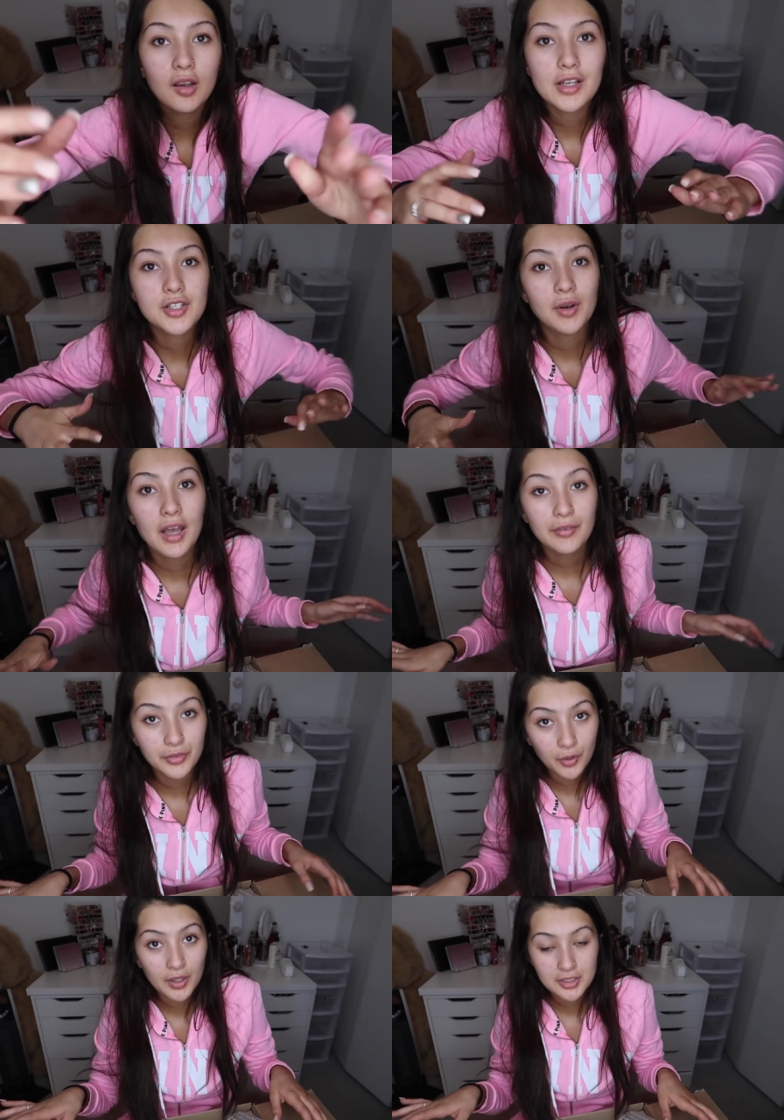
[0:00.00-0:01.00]
Okay, so I have
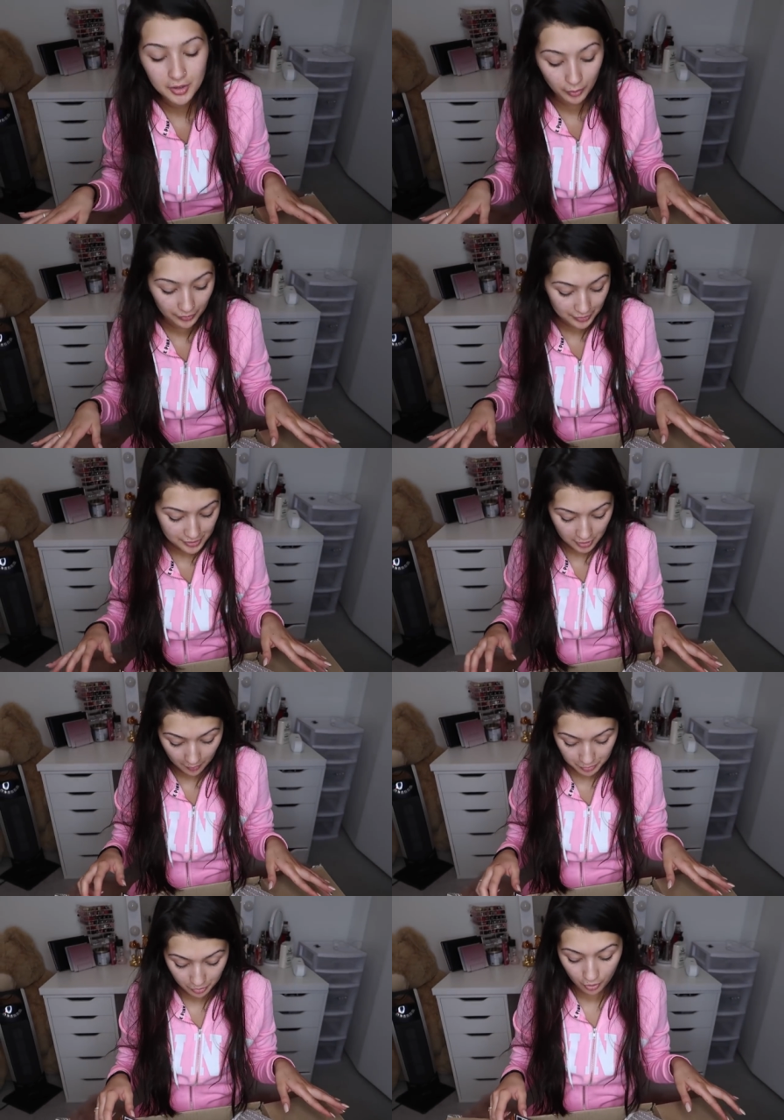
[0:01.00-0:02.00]
no idea where this
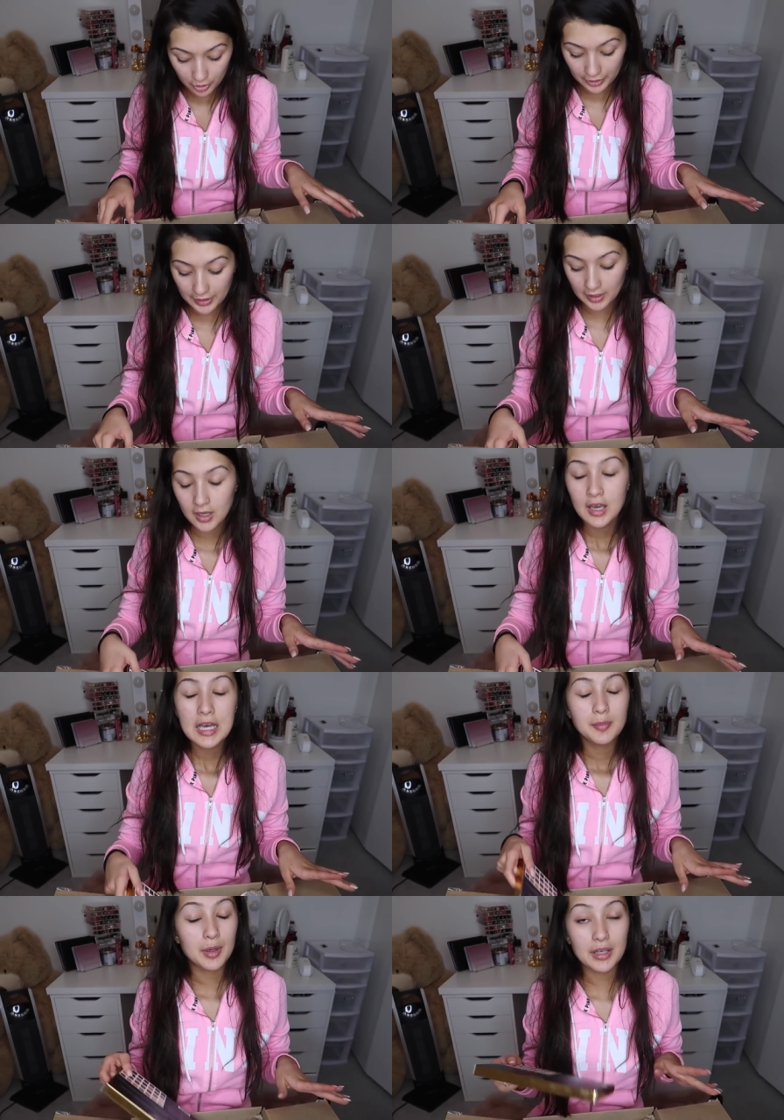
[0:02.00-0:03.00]
stopped recording,
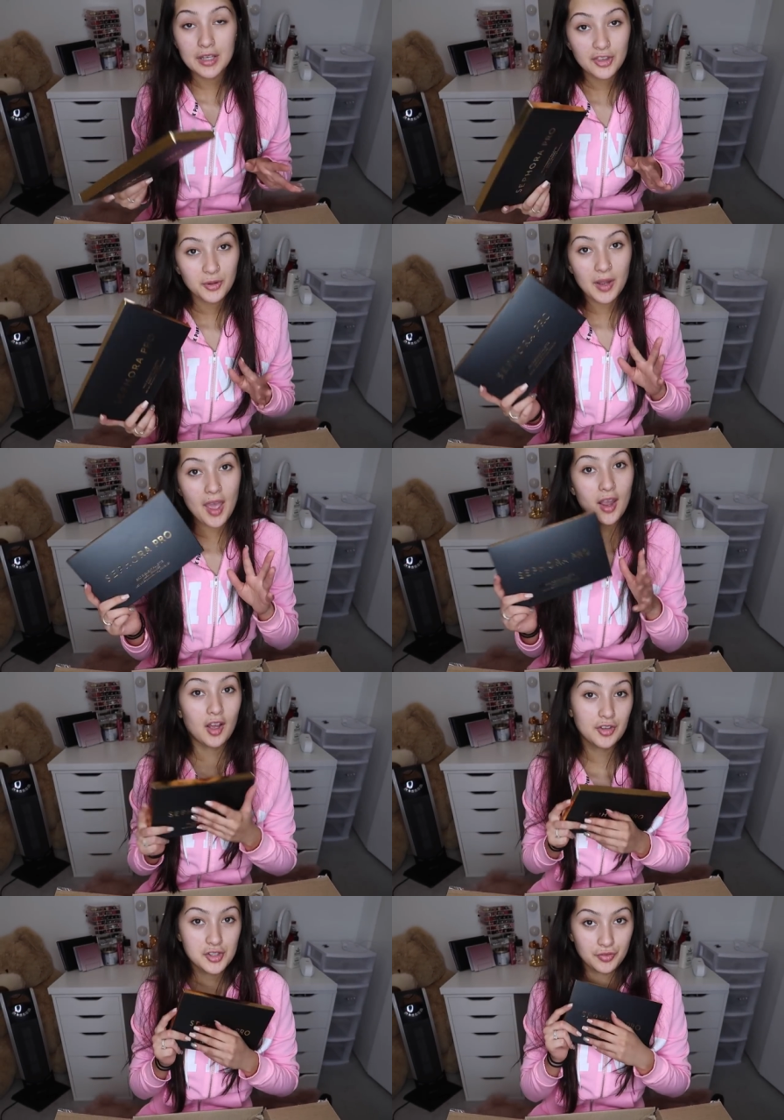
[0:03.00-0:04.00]
but either way, I
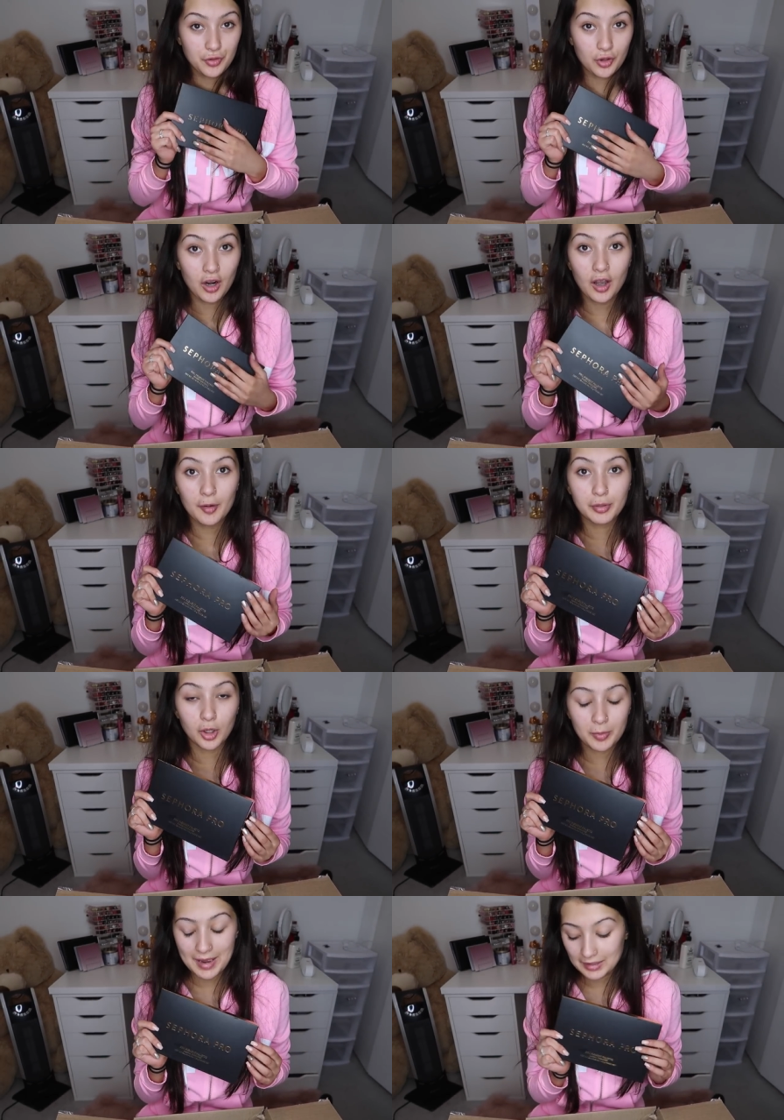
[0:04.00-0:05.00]
got the Sephora
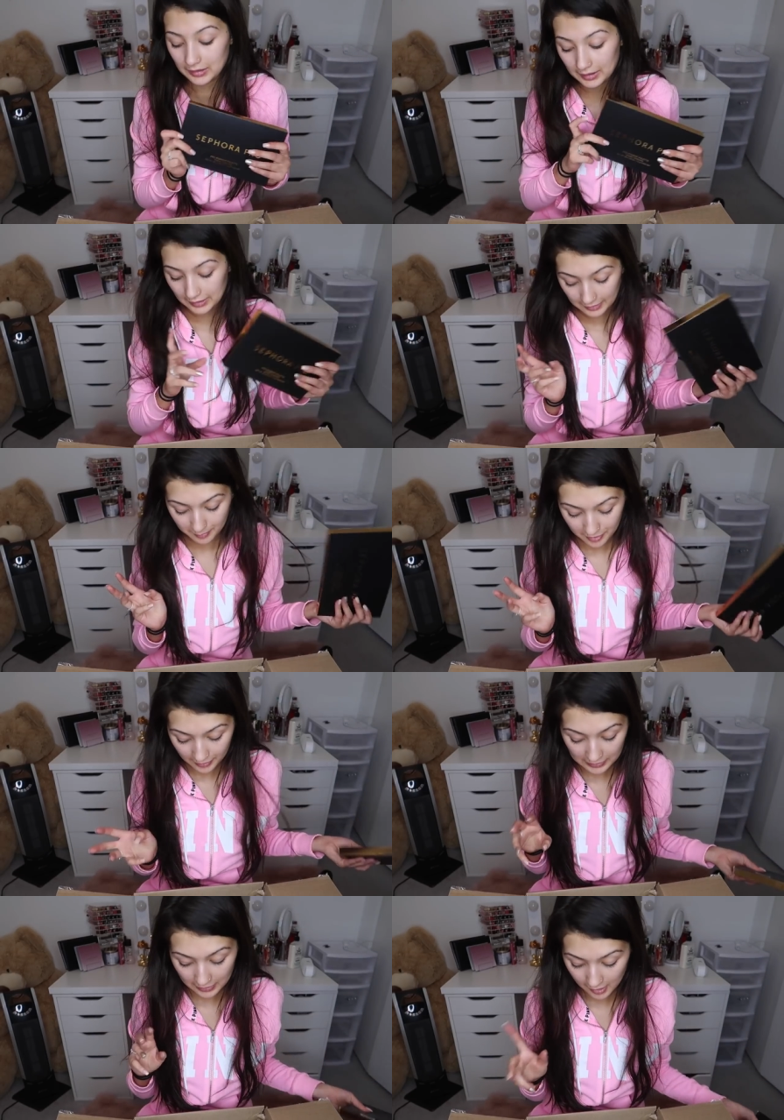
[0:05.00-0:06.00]
Pro palette, and I'm
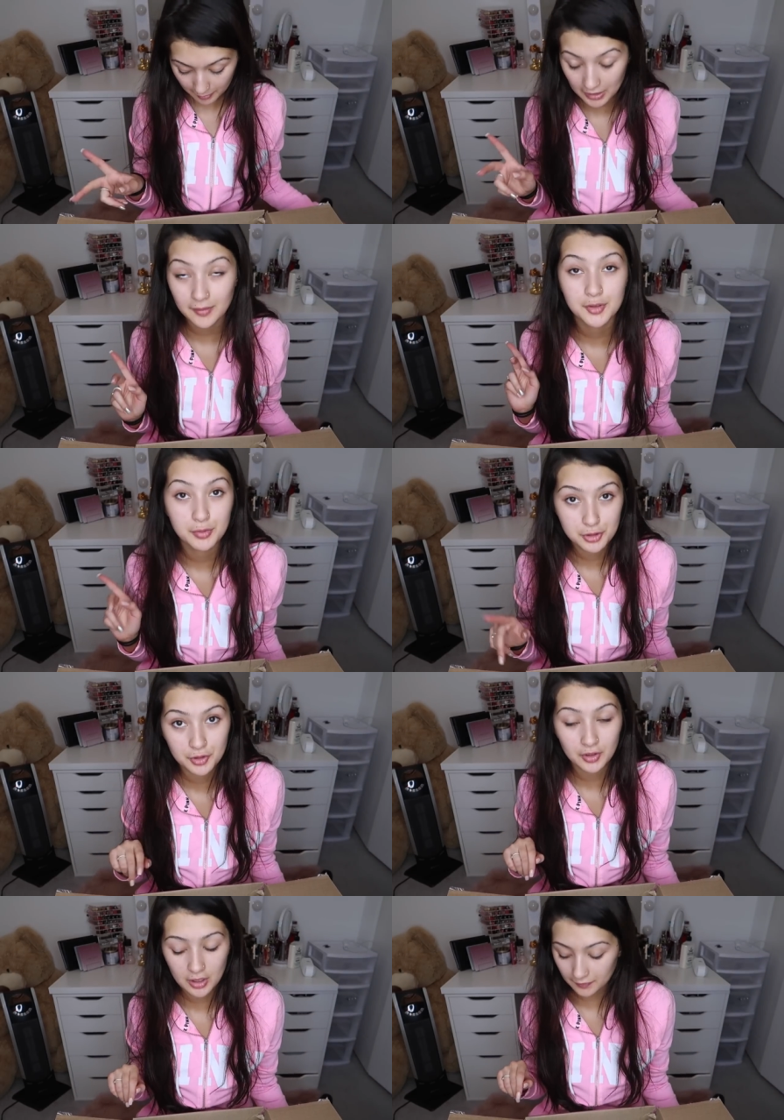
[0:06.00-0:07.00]
thinking I'm gonna have to
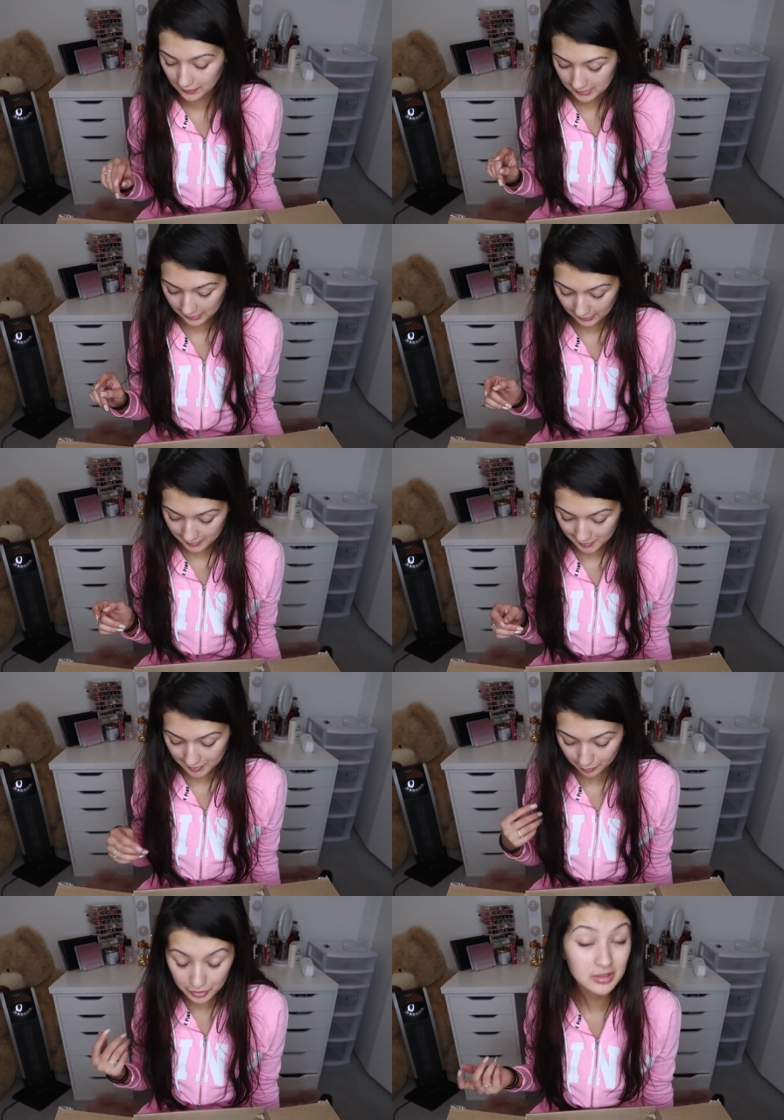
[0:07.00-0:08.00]
return a lot of these things,
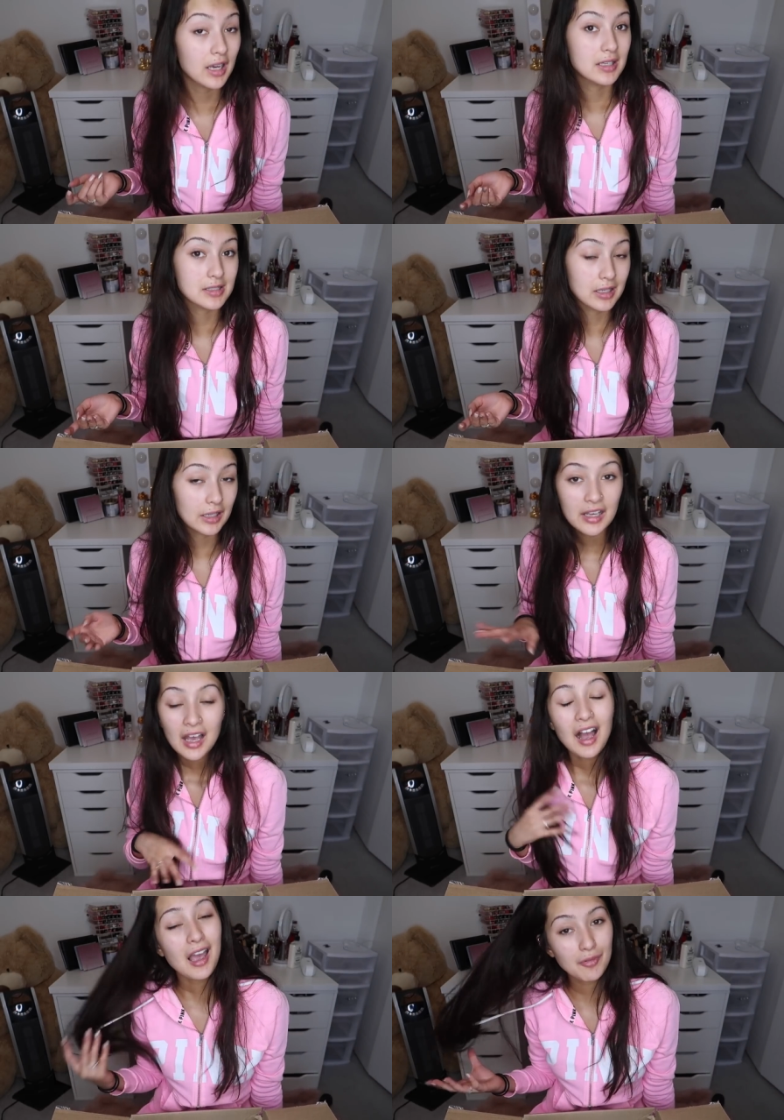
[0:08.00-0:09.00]
because I'm realizing
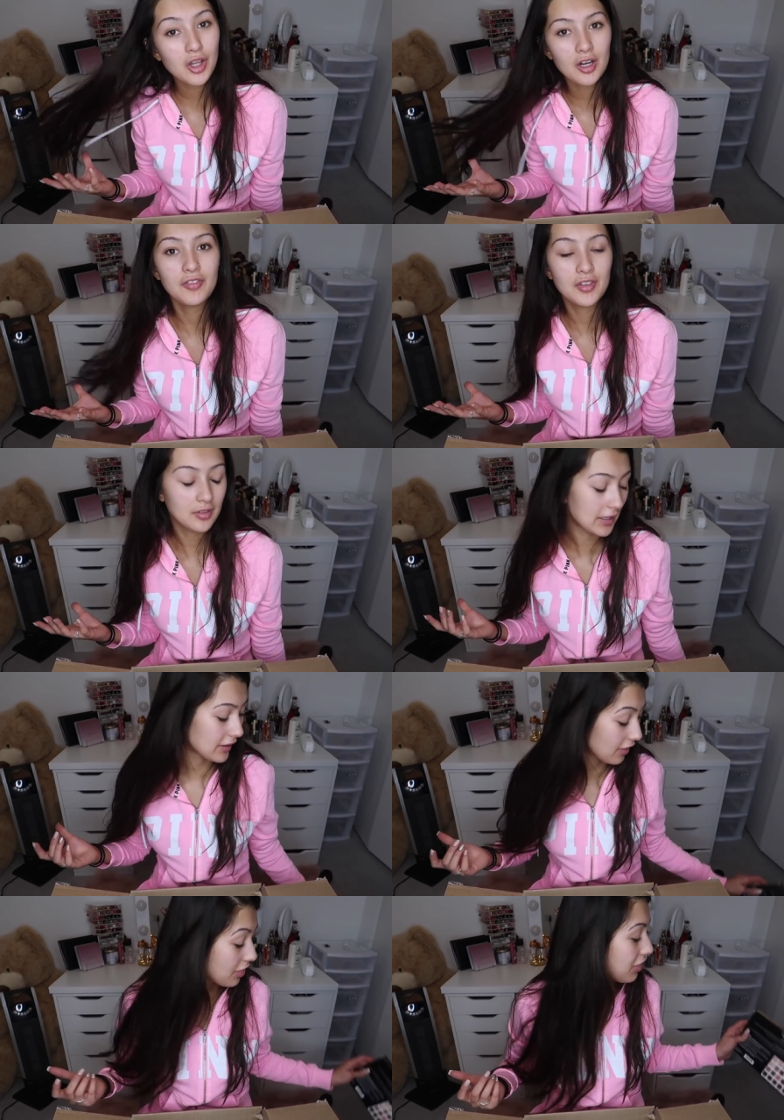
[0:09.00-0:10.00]
I have a lot of the, like
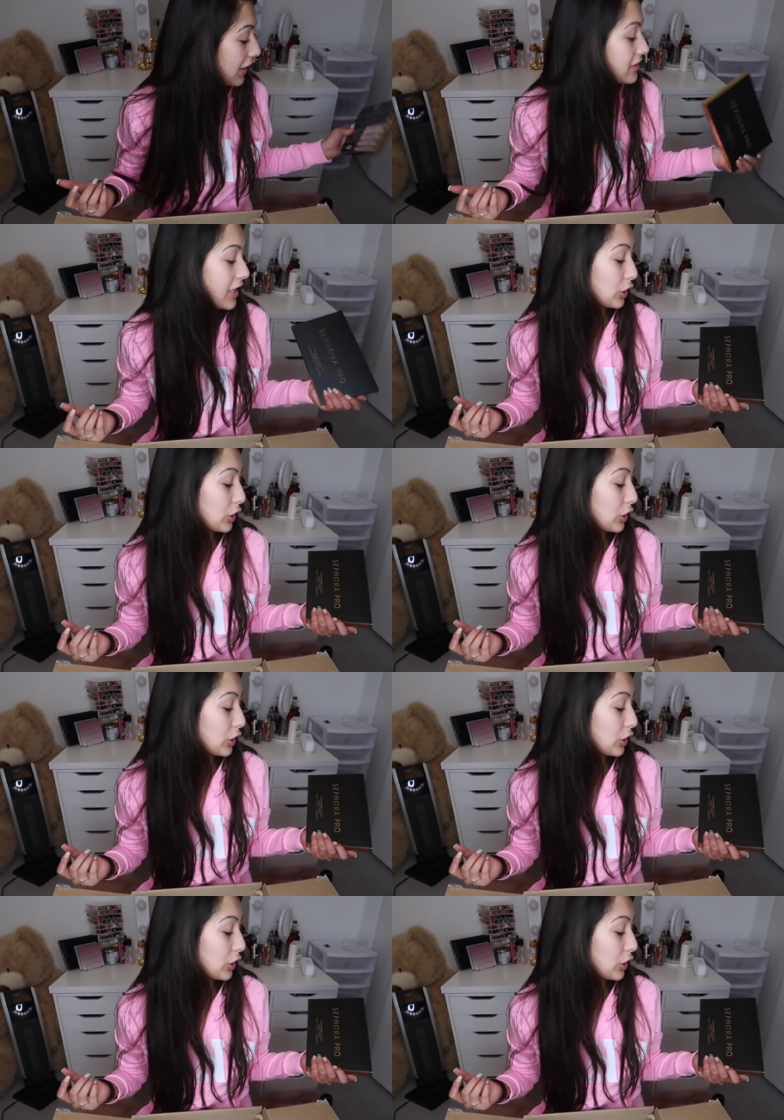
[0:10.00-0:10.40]
uh, things